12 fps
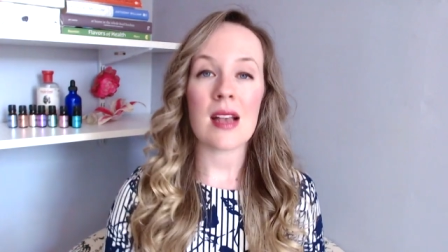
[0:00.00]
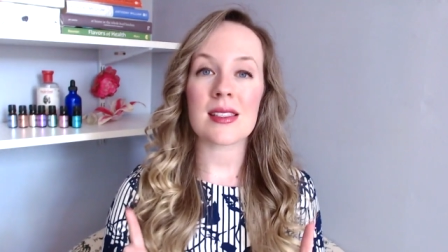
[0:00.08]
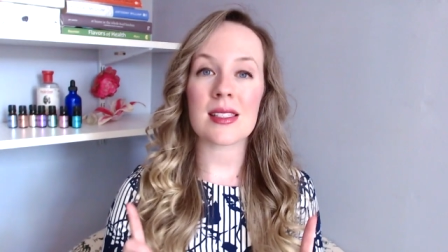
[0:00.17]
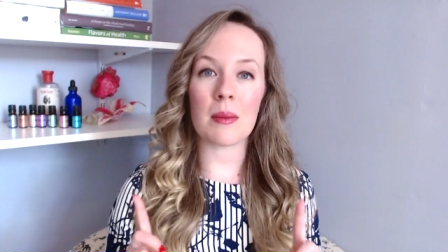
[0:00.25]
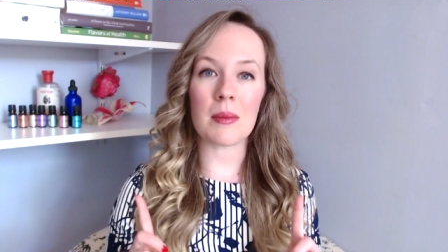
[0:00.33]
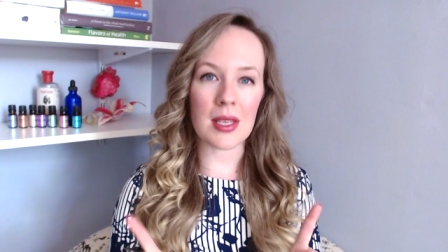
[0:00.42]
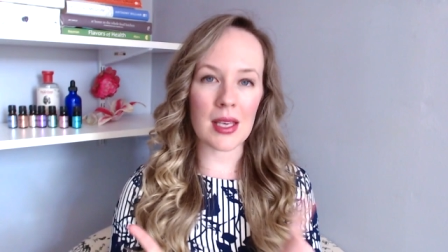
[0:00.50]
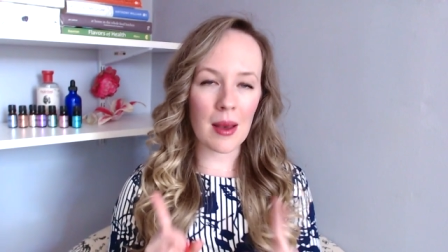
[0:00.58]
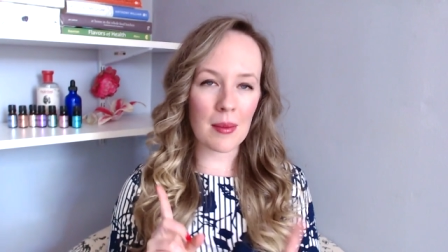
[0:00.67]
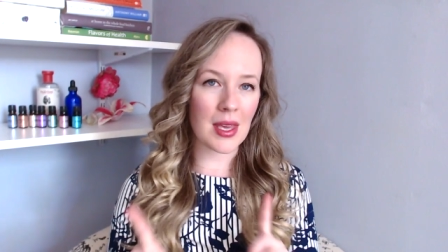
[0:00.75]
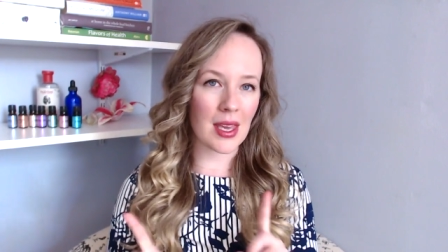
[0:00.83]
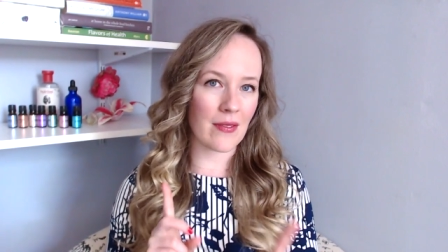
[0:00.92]
Some
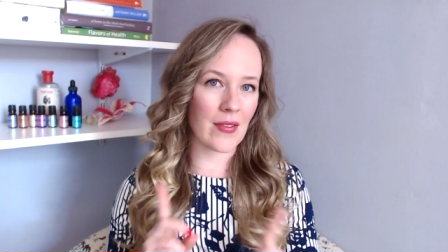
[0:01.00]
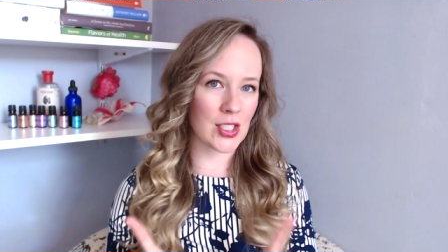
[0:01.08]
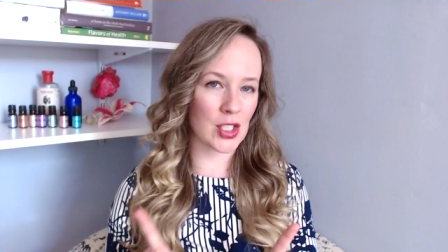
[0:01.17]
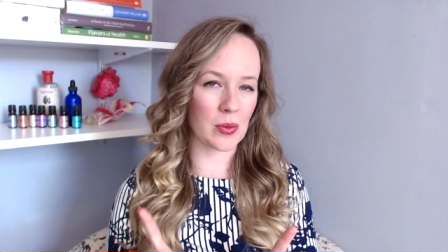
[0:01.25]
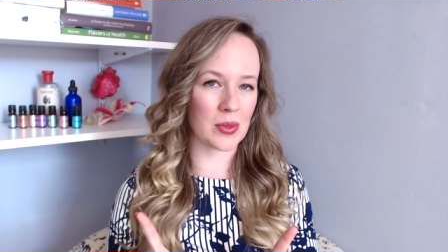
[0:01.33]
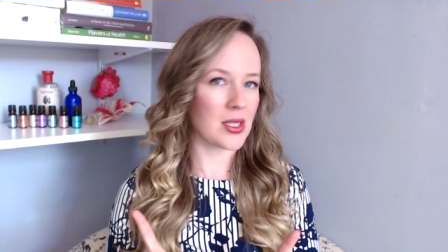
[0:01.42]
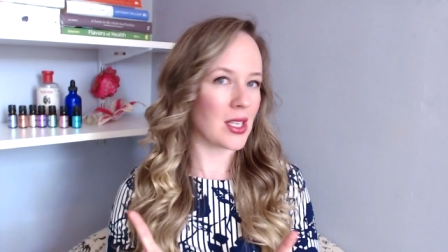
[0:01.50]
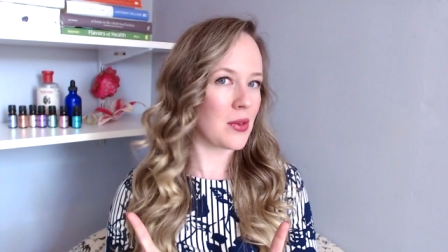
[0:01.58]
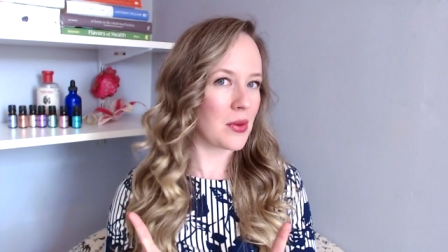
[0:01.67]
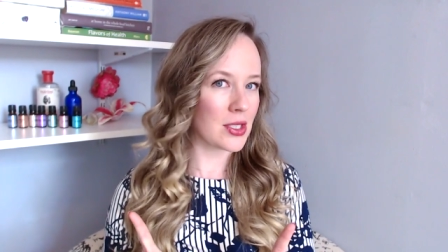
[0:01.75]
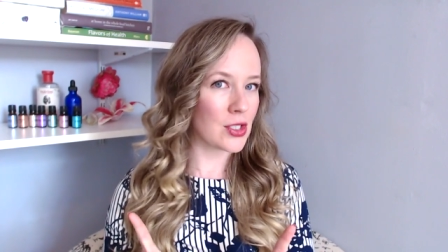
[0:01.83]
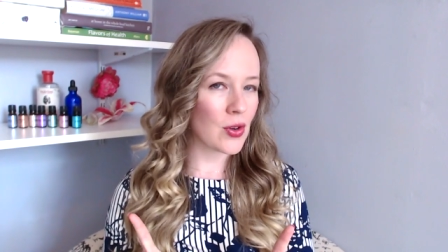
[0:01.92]
yummy vegetables that
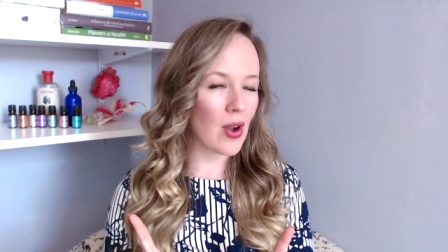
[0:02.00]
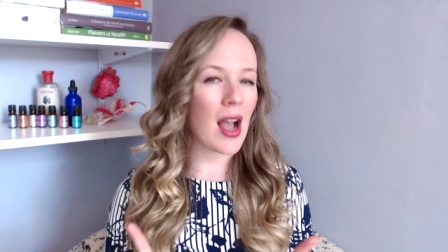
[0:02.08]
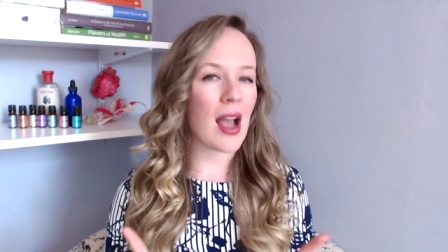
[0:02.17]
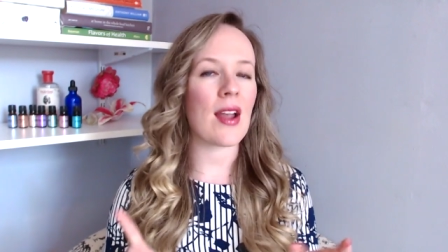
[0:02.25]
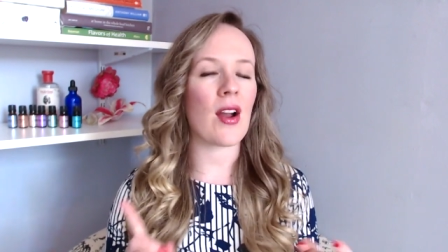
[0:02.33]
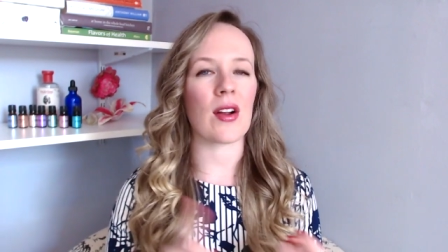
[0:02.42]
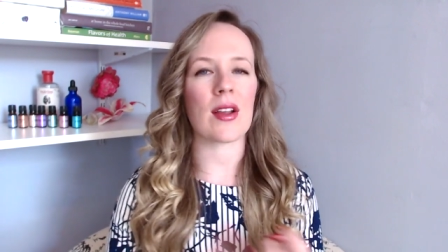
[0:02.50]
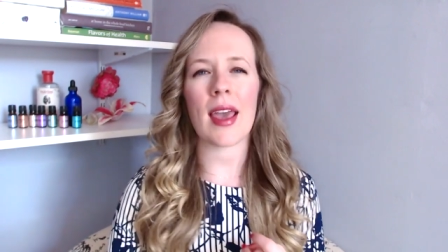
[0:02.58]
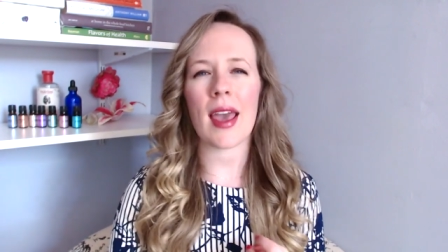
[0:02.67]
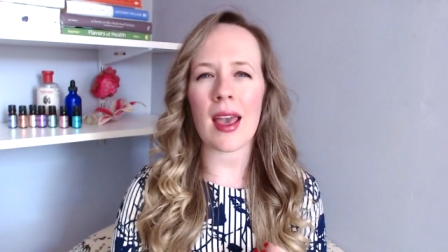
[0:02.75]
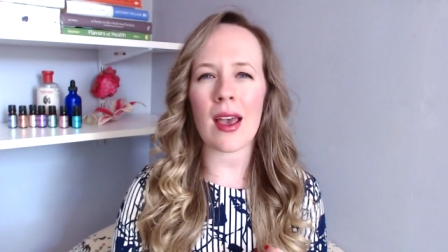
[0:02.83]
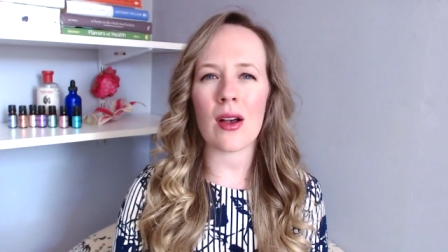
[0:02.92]
you can try are
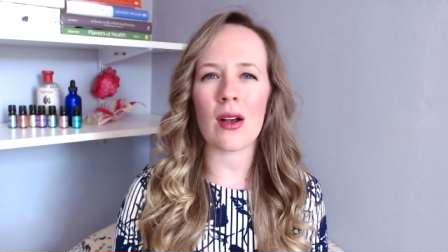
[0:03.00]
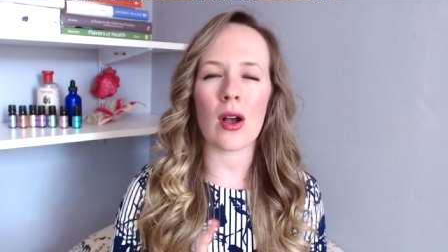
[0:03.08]
kale,